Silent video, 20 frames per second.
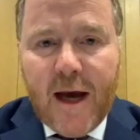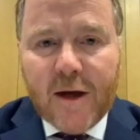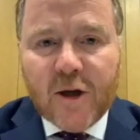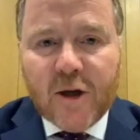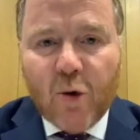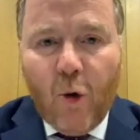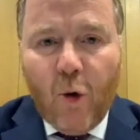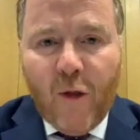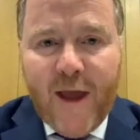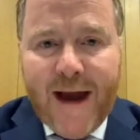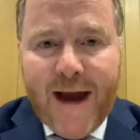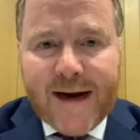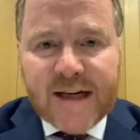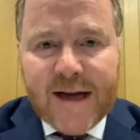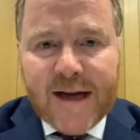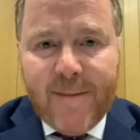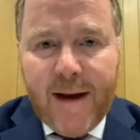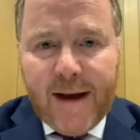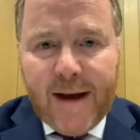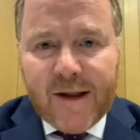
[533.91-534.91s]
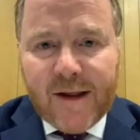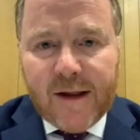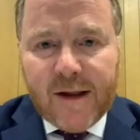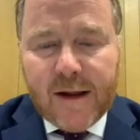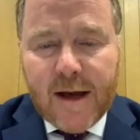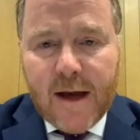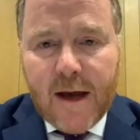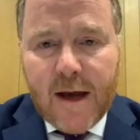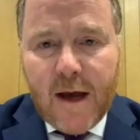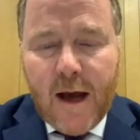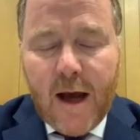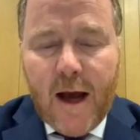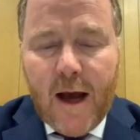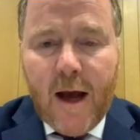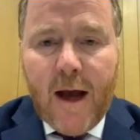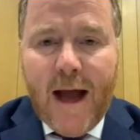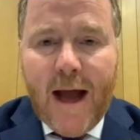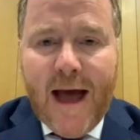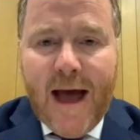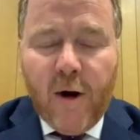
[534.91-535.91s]
and to all the academics
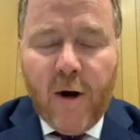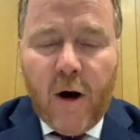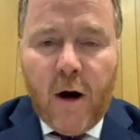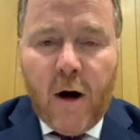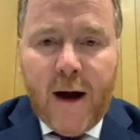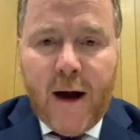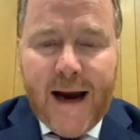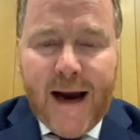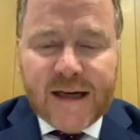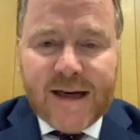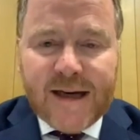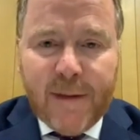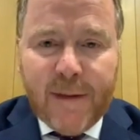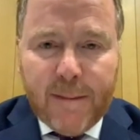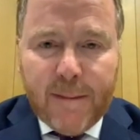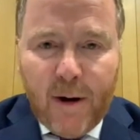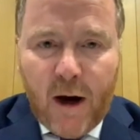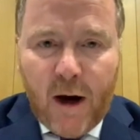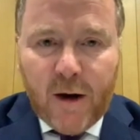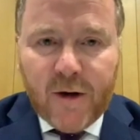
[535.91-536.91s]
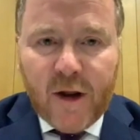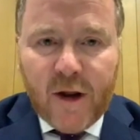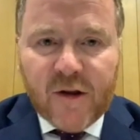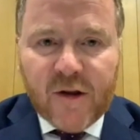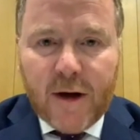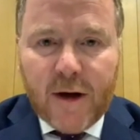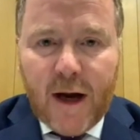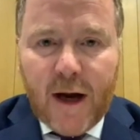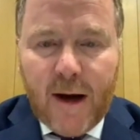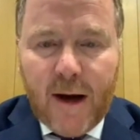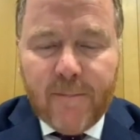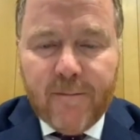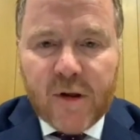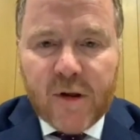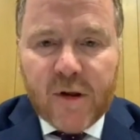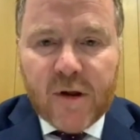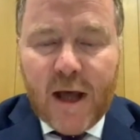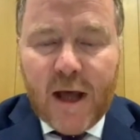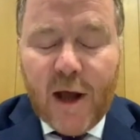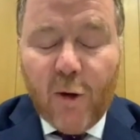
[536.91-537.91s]
and our academic partners and
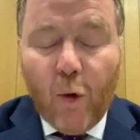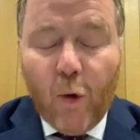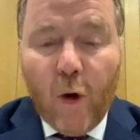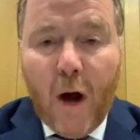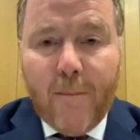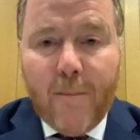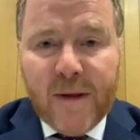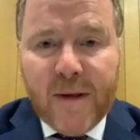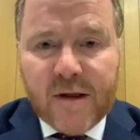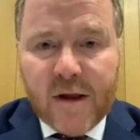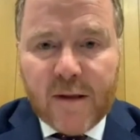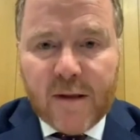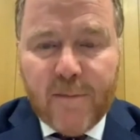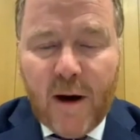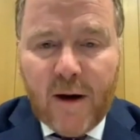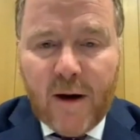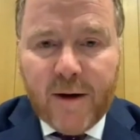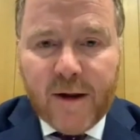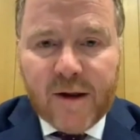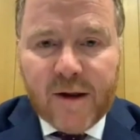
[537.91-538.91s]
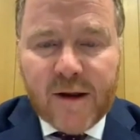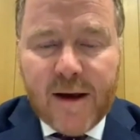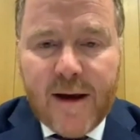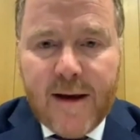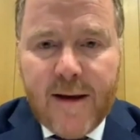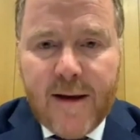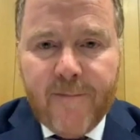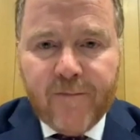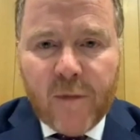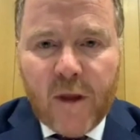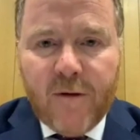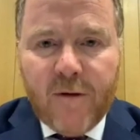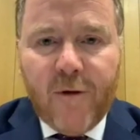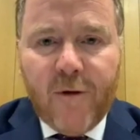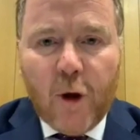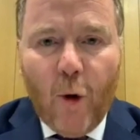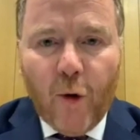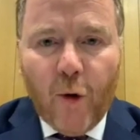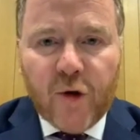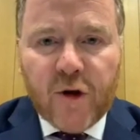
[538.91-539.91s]
hubs and all our business partners
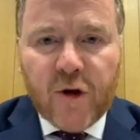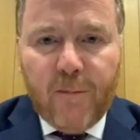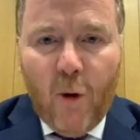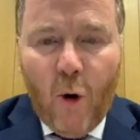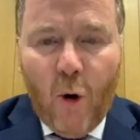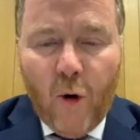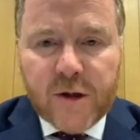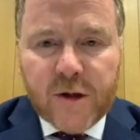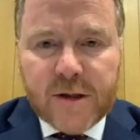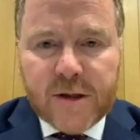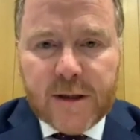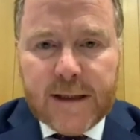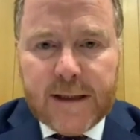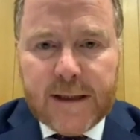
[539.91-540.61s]
for your support.